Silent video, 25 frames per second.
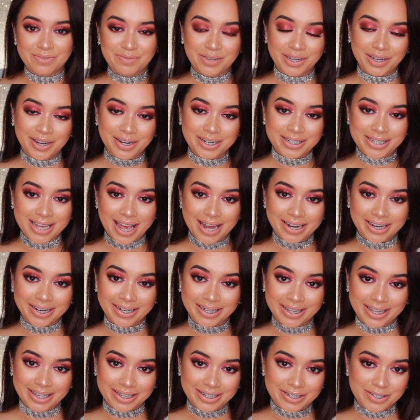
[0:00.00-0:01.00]
video down
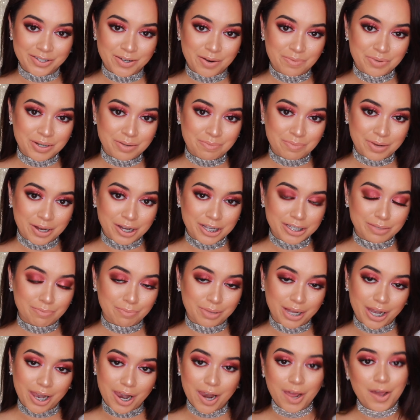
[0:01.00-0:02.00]
in the description box
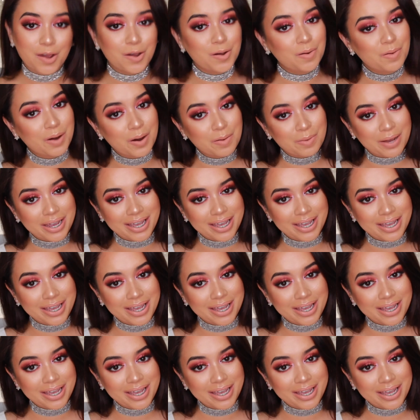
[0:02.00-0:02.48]
below,